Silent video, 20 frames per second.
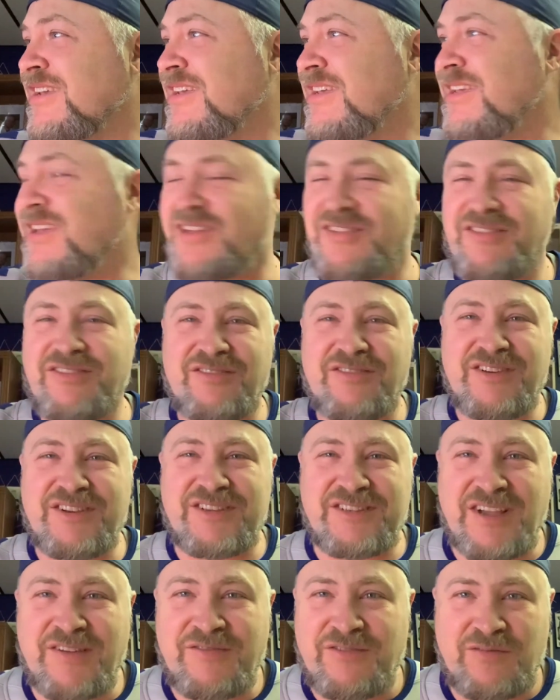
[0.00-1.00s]
Yeah,
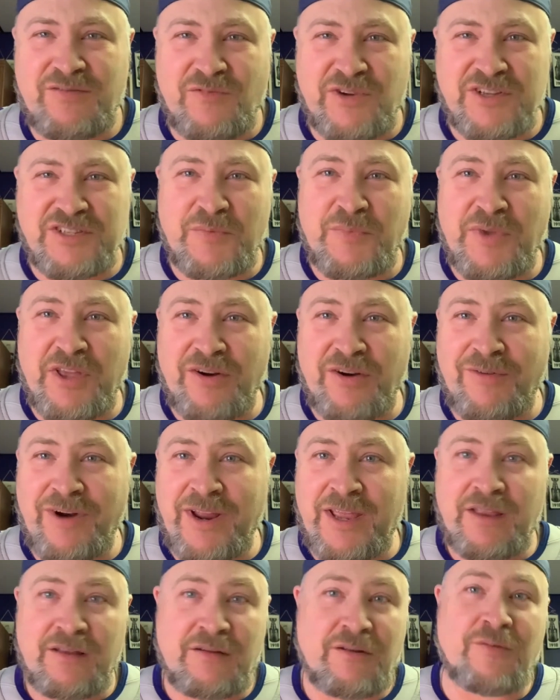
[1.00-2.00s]
37. What is he, Peter
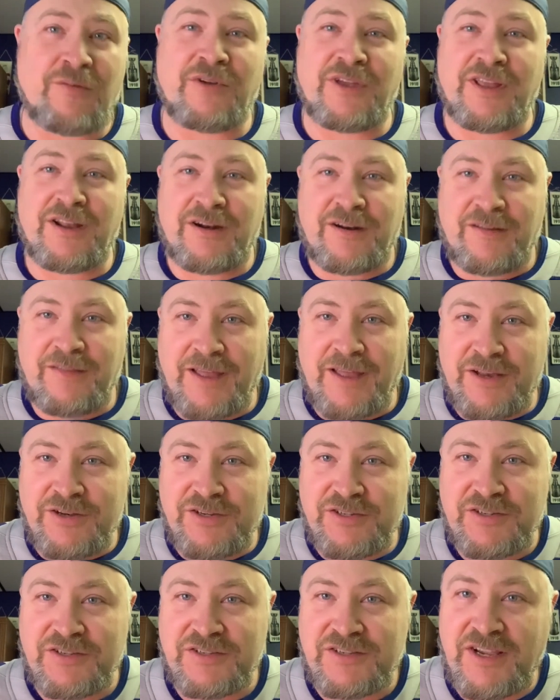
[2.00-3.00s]
Wright? Oh, we'll get into that in
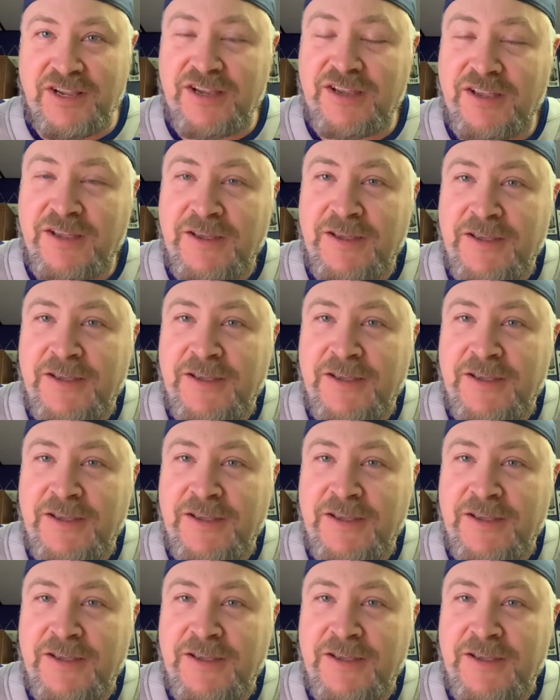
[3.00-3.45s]
just a sec.